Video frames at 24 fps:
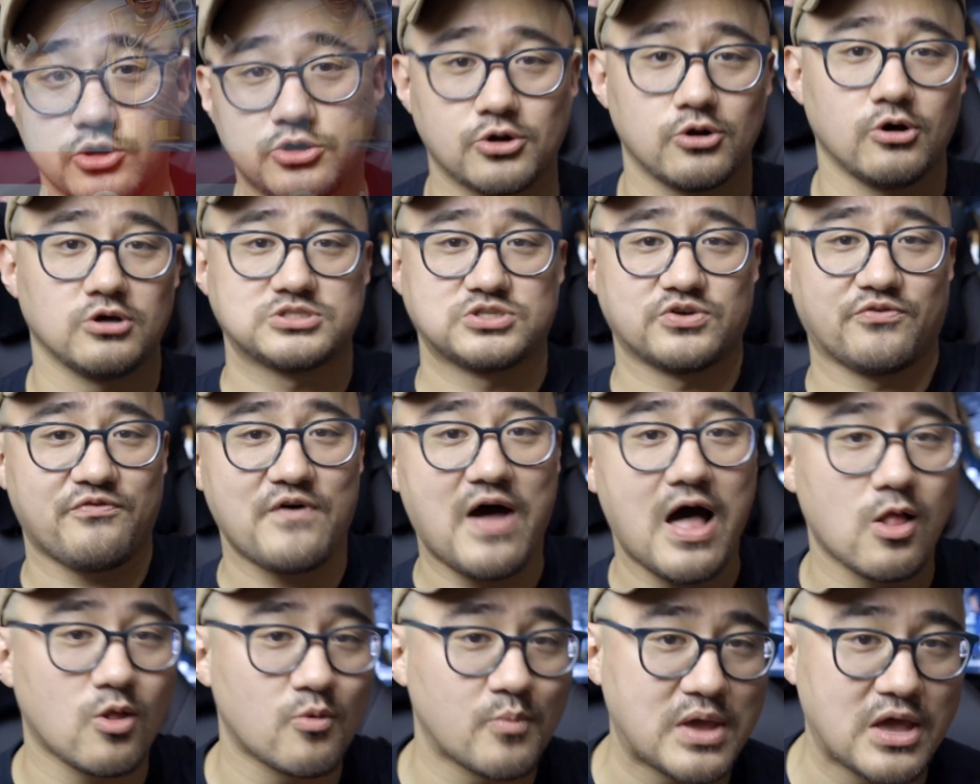could also
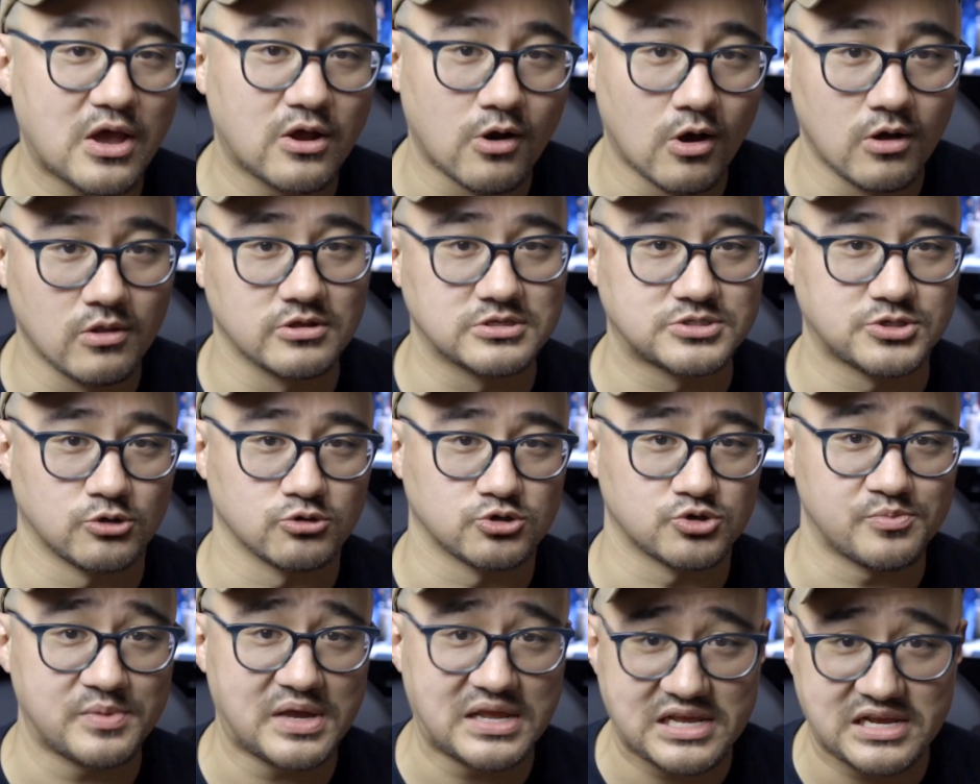follow me on all the
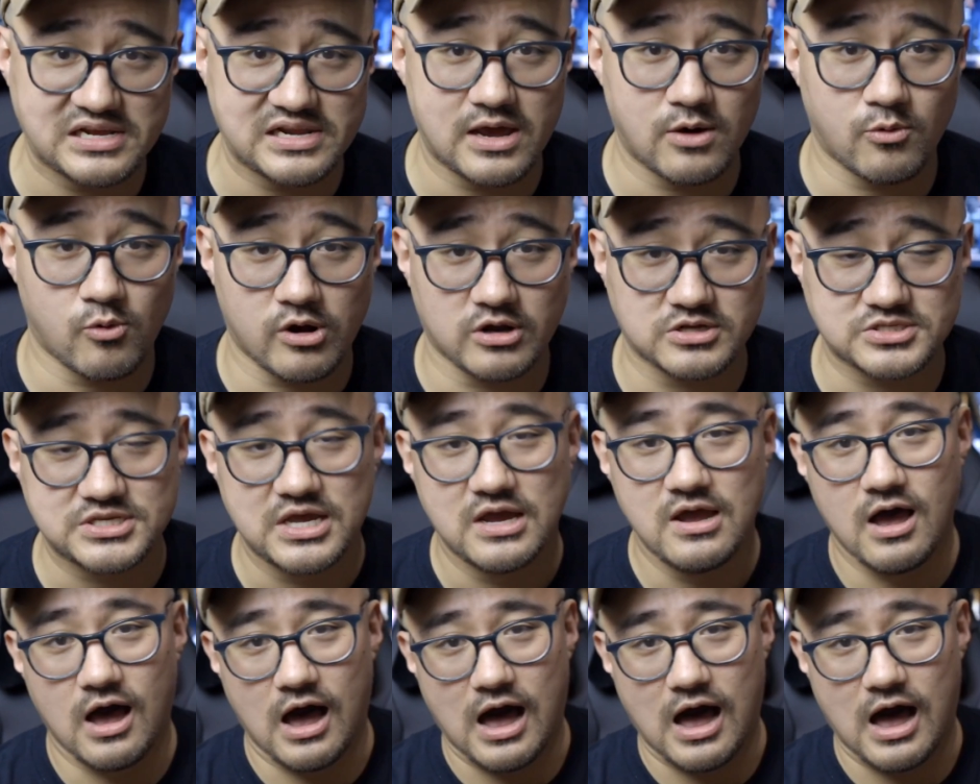social media networks.